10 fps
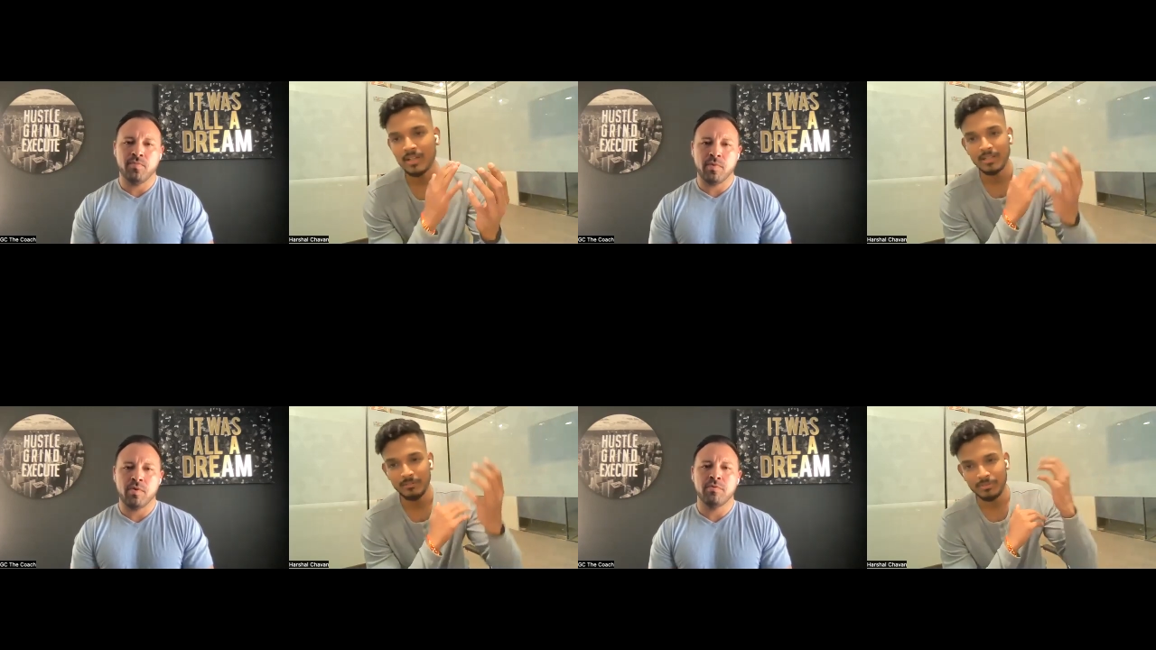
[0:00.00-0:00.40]

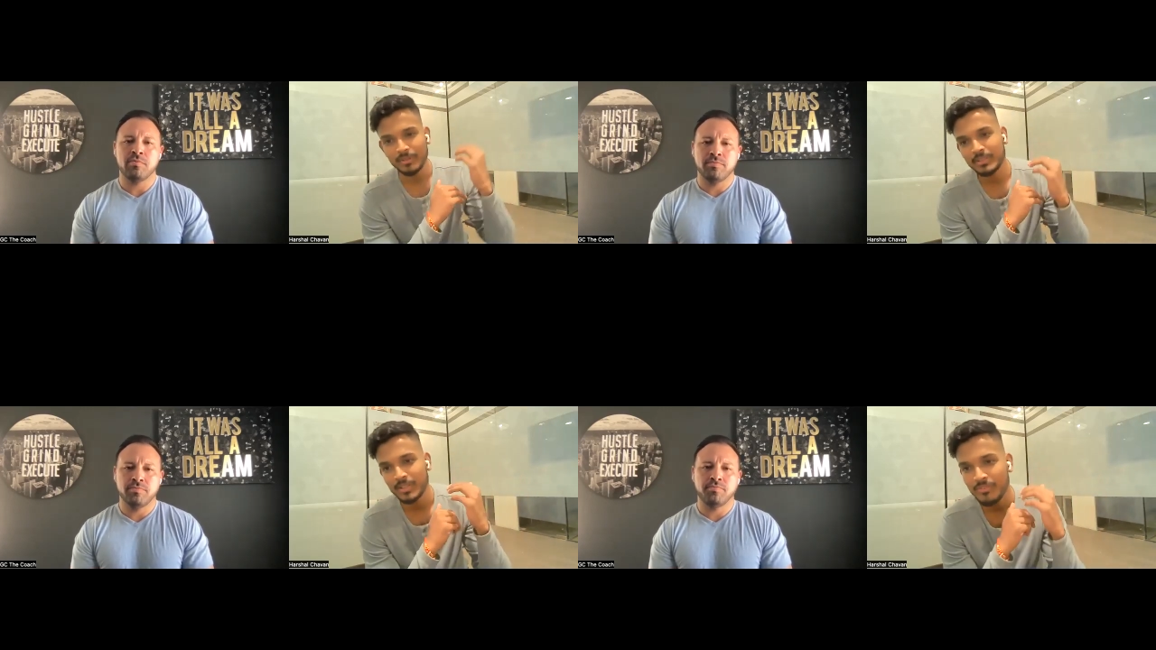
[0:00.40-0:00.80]
Speaker 1: a
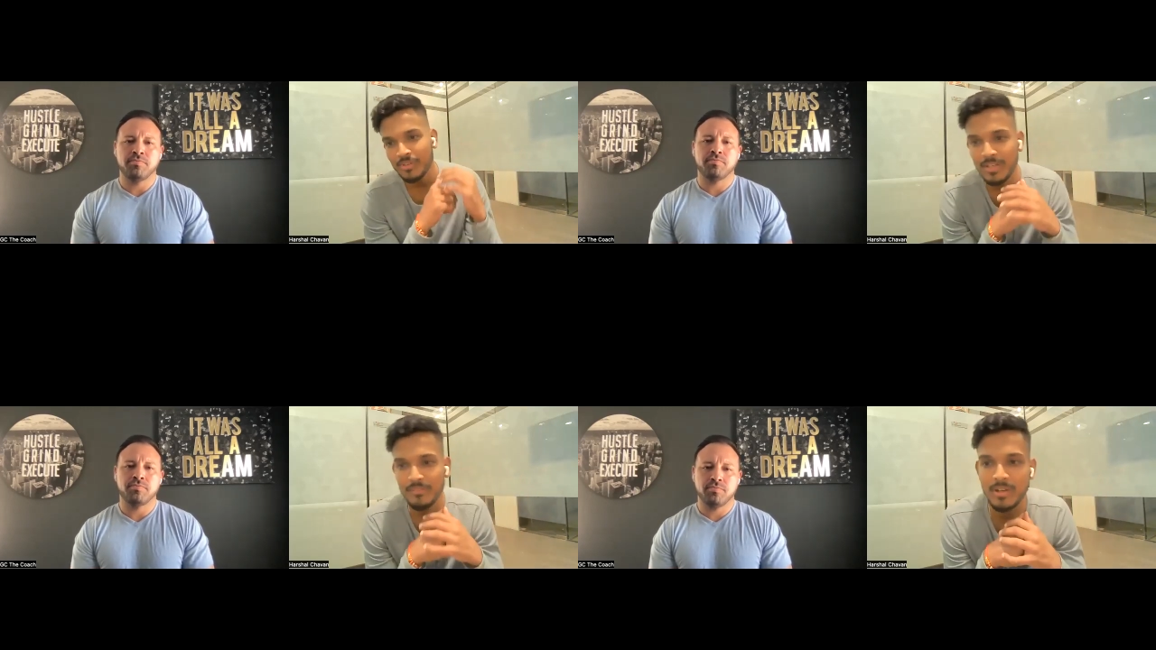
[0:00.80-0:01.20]
different
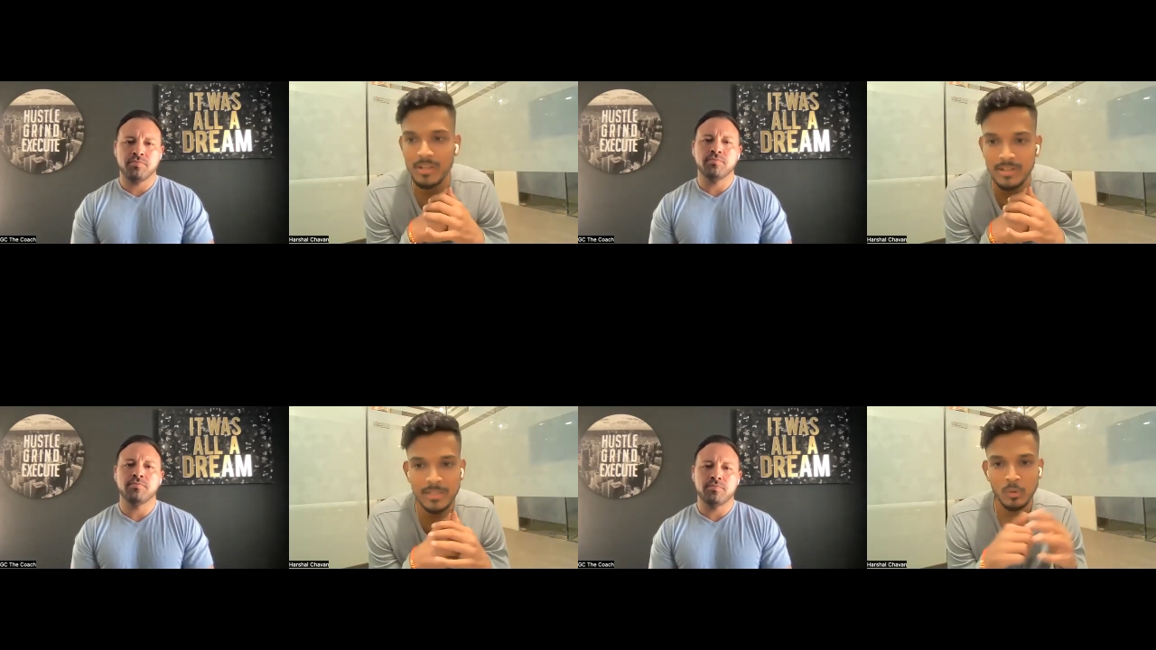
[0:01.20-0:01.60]
country
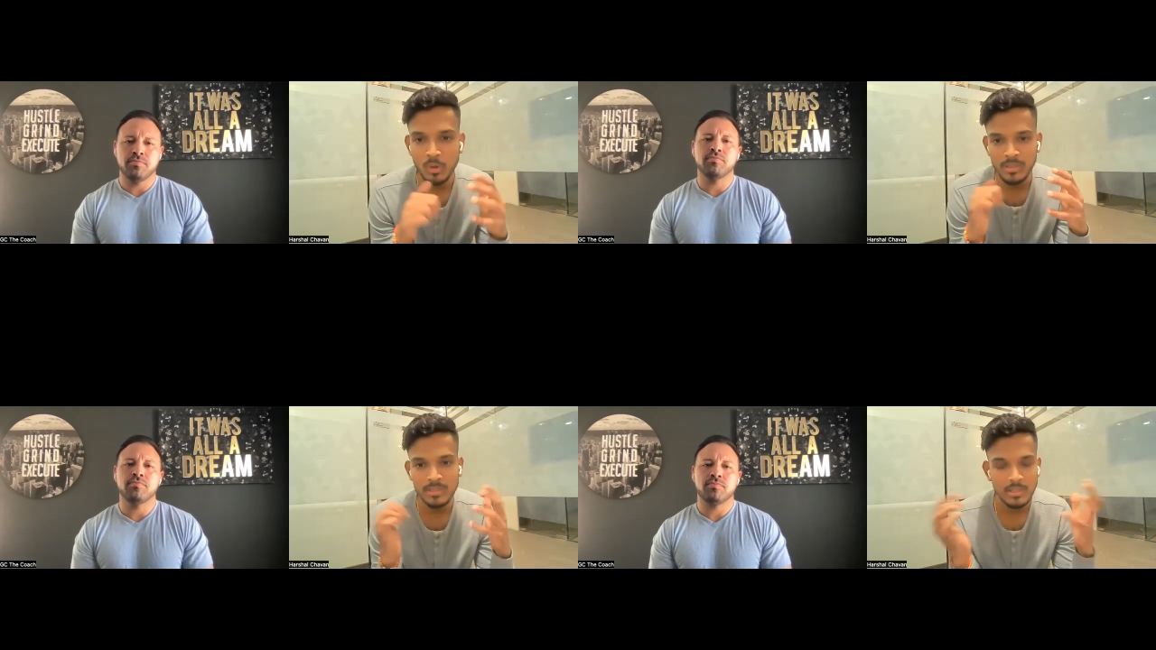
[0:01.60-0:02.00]
where like you
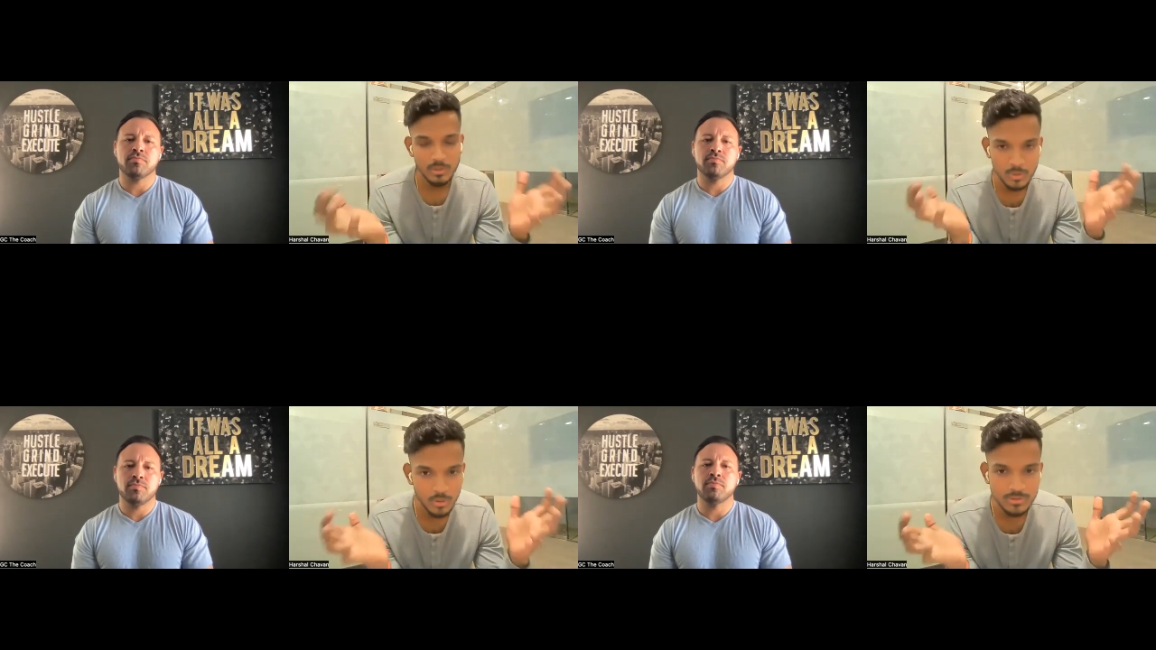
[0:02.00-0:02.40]
know our
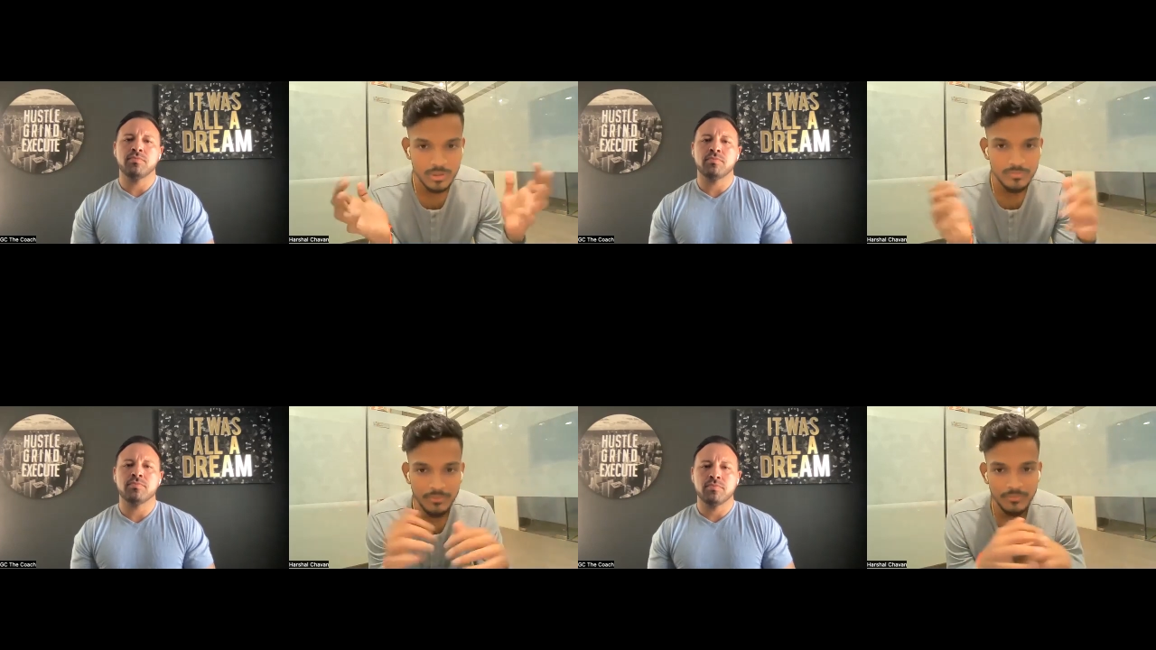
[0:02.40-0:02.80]
cost
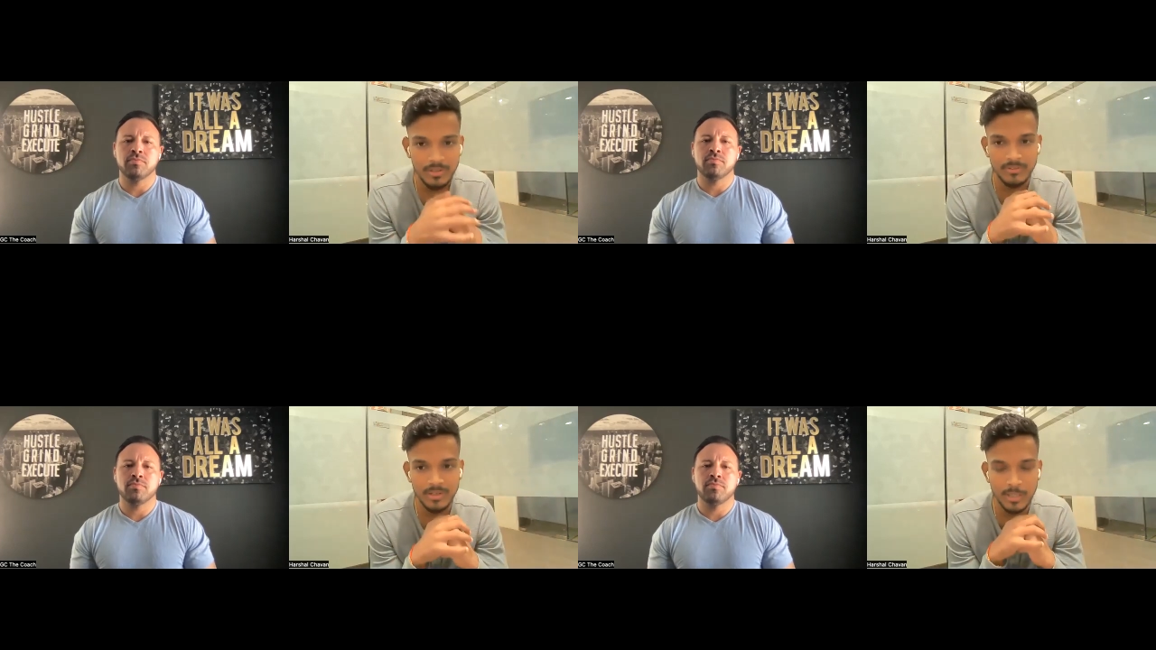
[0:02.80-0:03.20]
of living
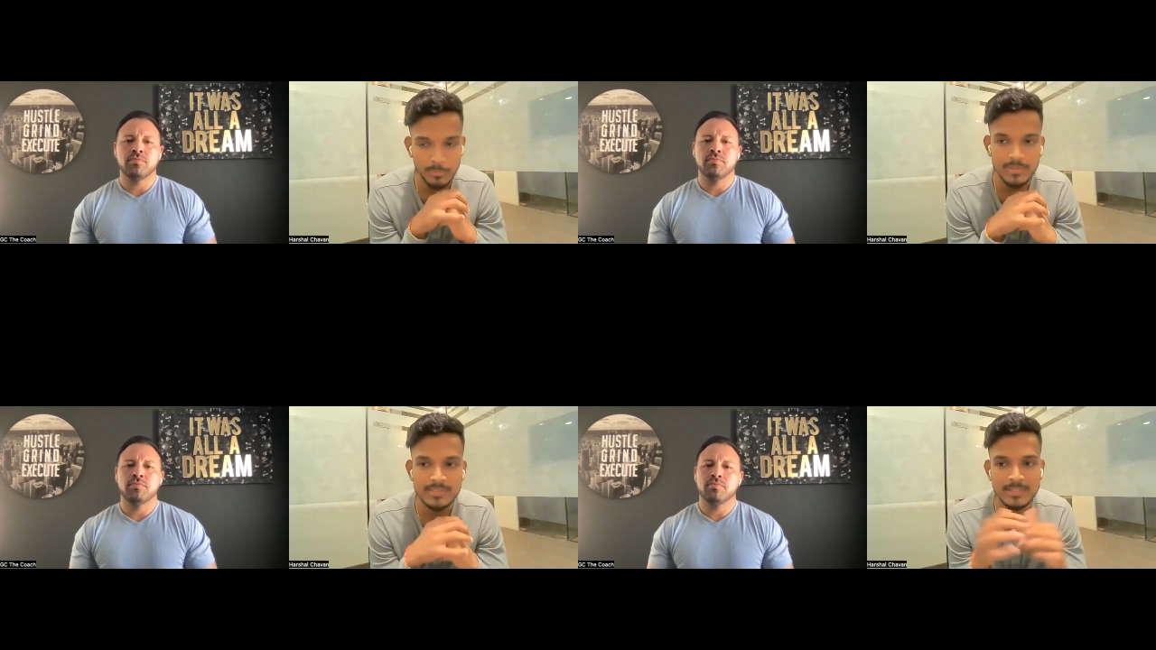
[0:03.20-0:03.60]

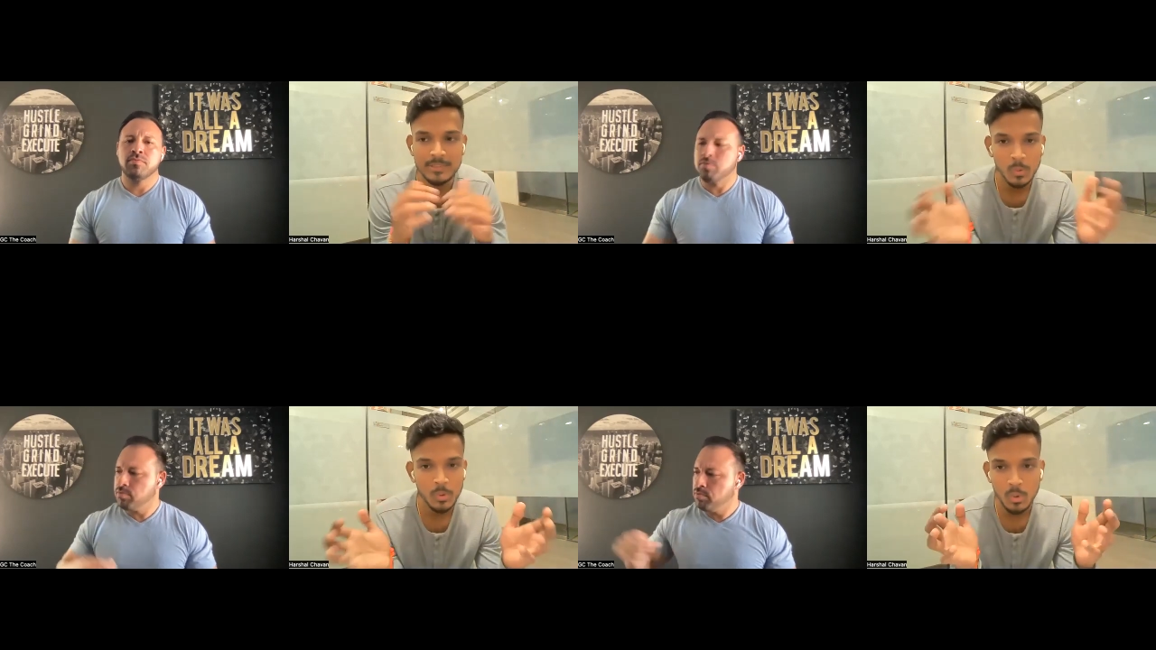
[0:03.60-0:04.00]
expense
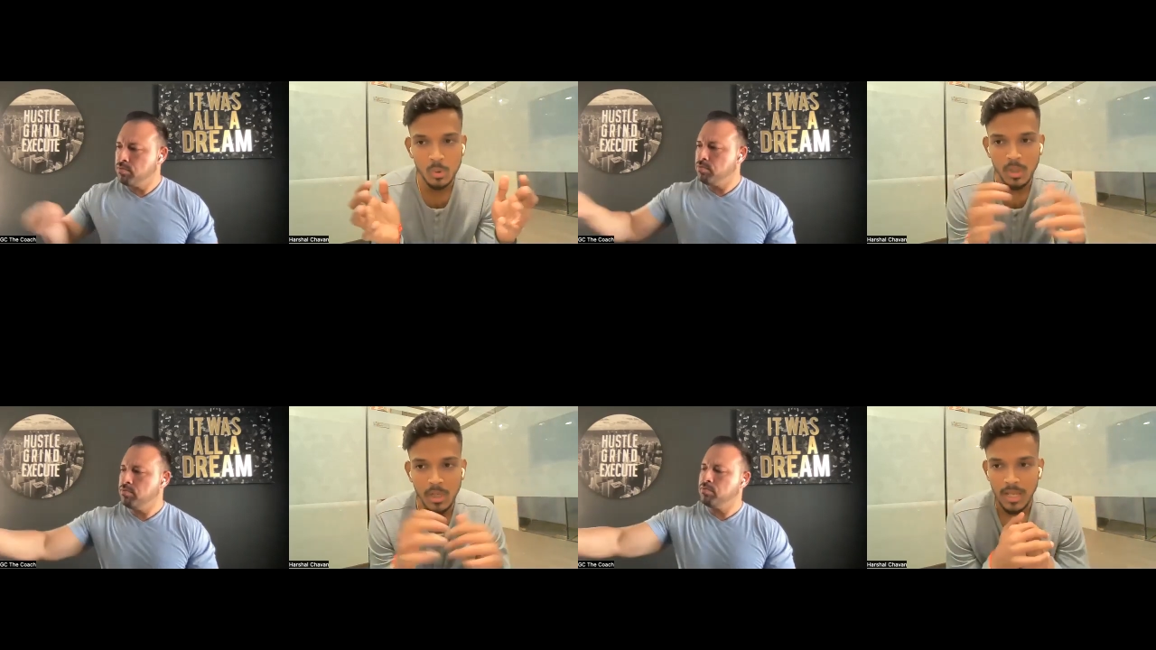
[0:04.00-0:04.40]
is so low